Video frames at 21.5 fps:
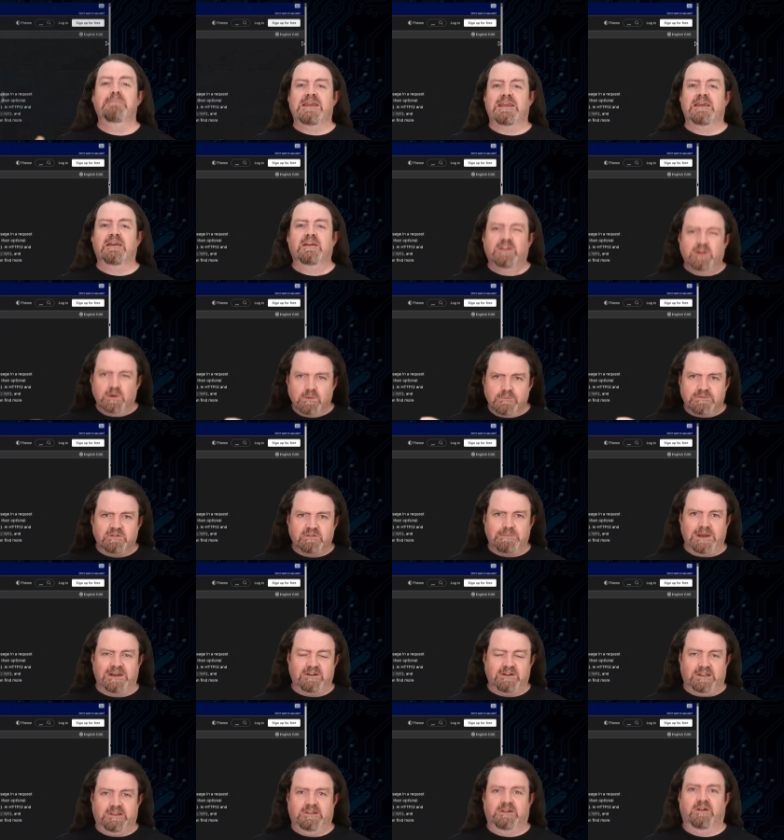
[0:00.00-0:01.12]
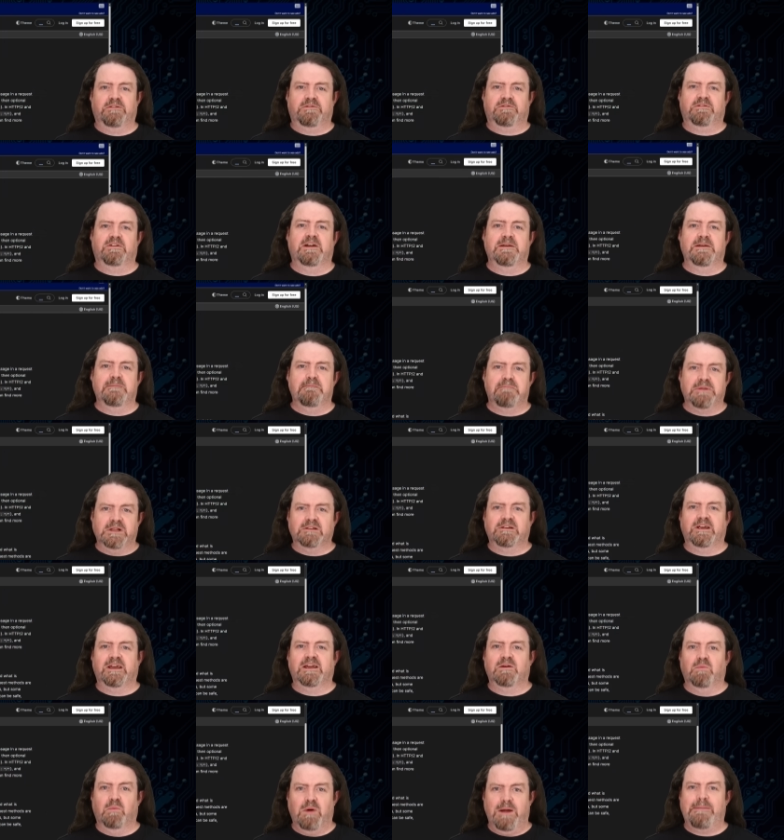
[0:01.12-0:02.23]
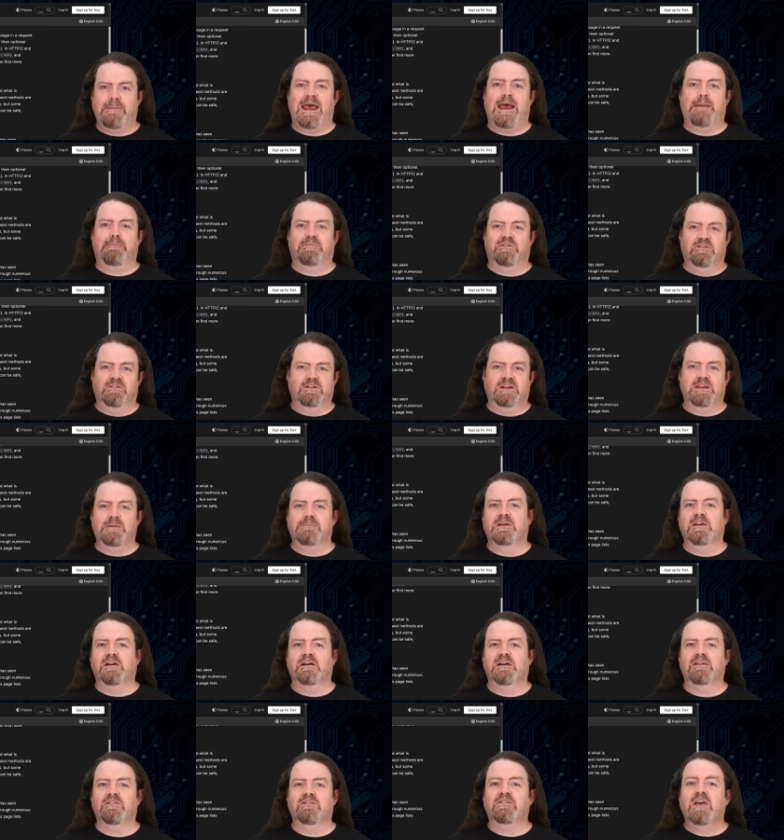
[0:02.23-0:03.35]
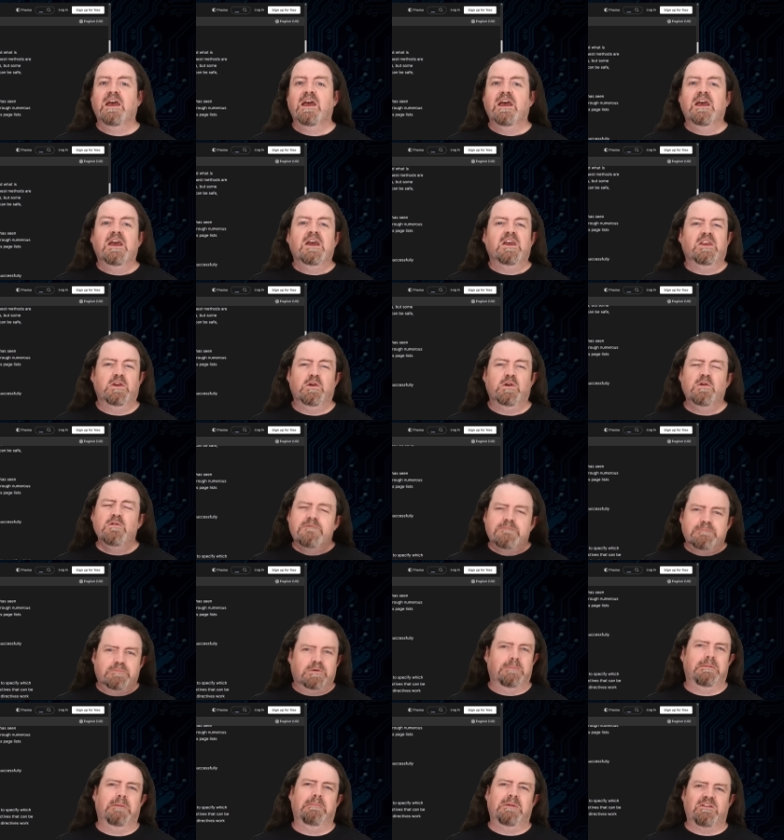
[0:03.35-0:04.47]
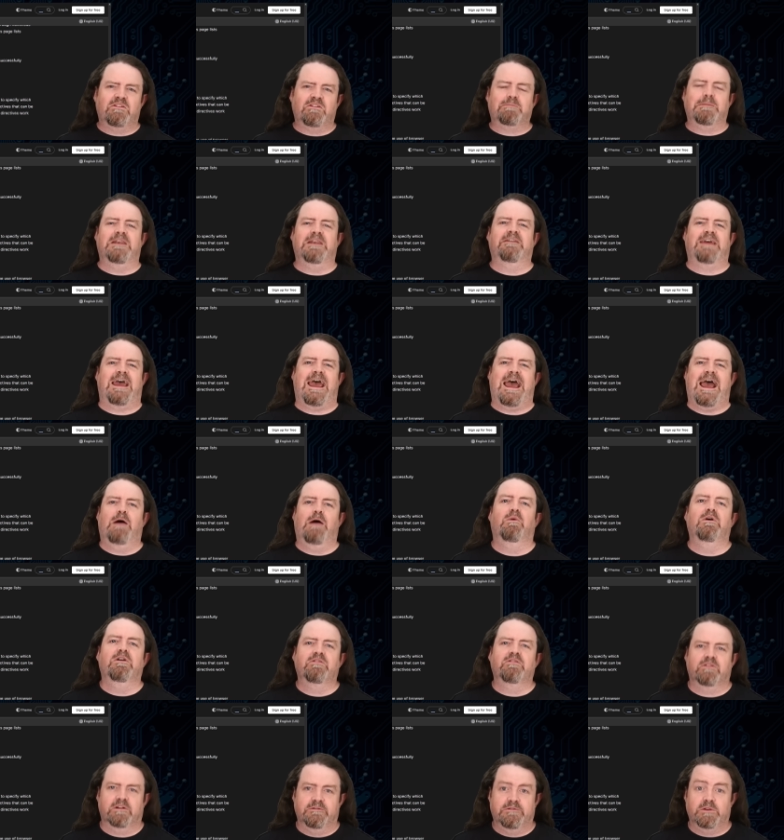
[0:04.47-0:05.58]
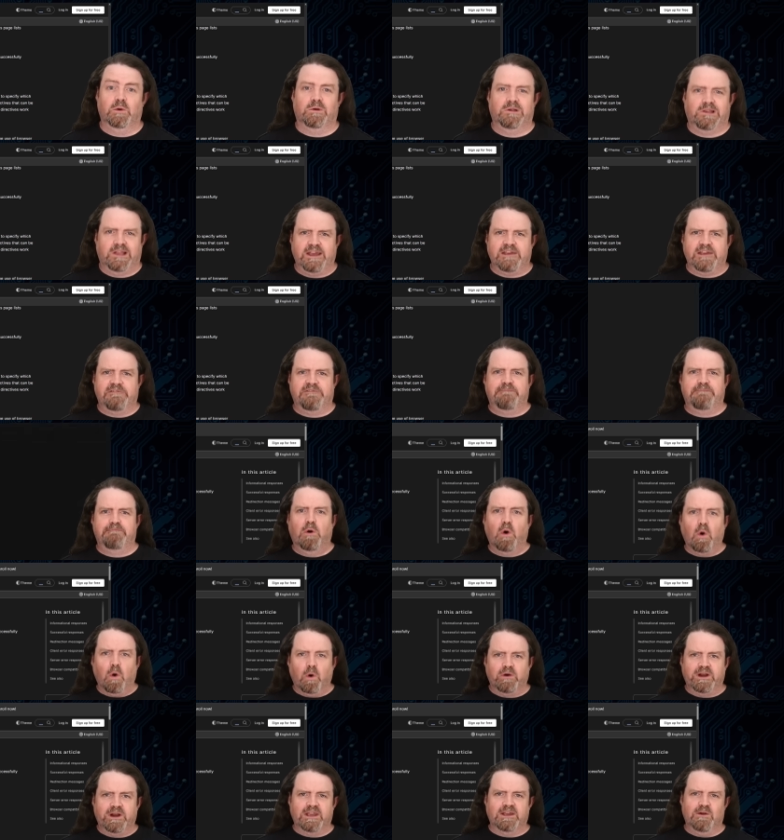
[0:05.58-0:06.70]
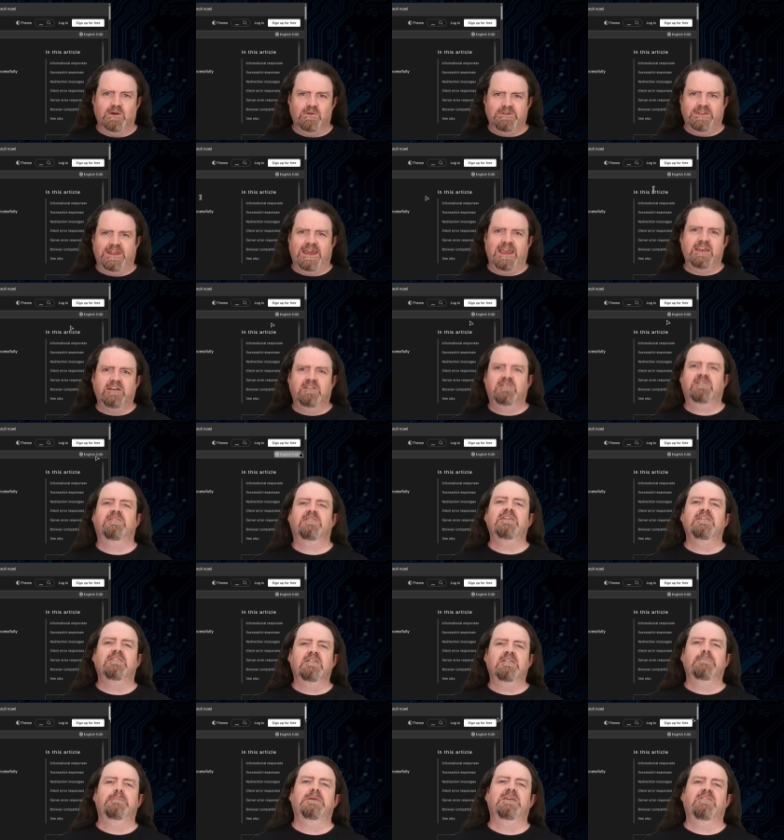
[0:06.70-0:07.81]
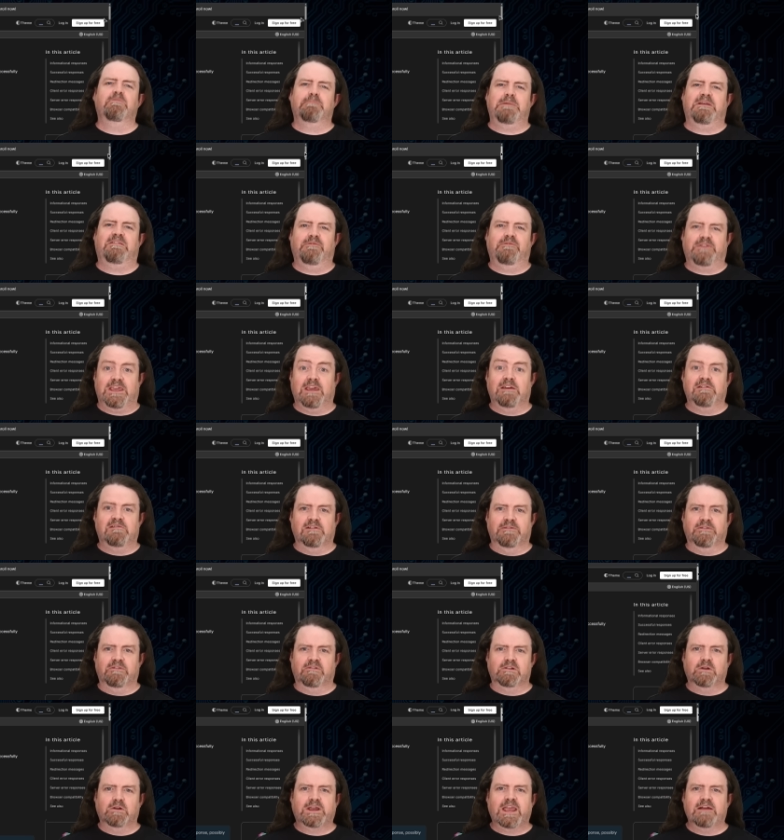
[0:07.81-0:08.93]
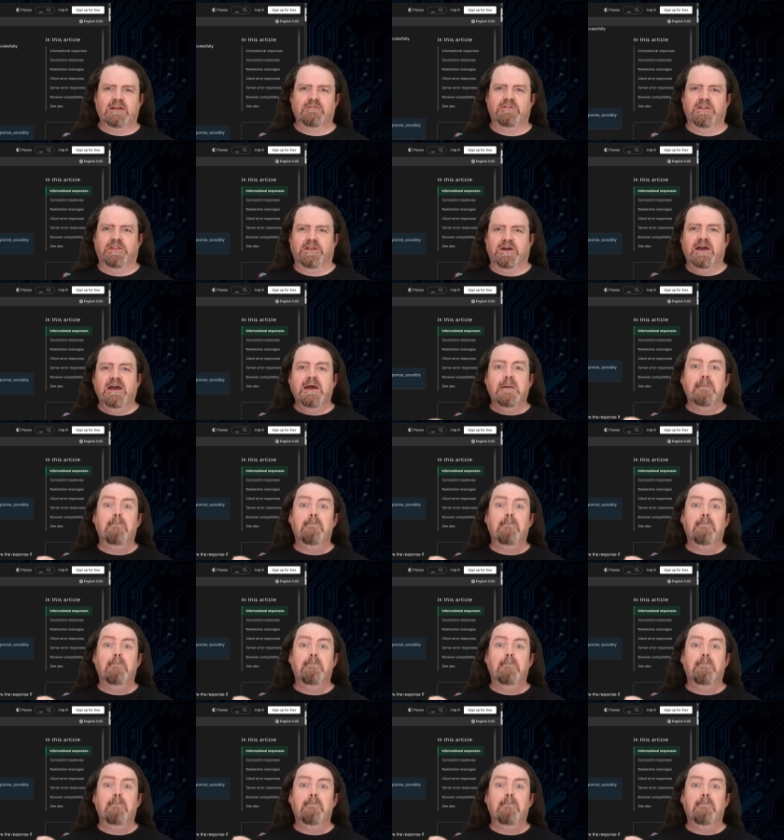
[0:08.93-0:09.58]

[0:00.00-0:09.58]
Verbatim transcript: me, you've spent a lot of time building web apps and APIs, you've probably spent hours of your life poring over the HTTP specifications looking for the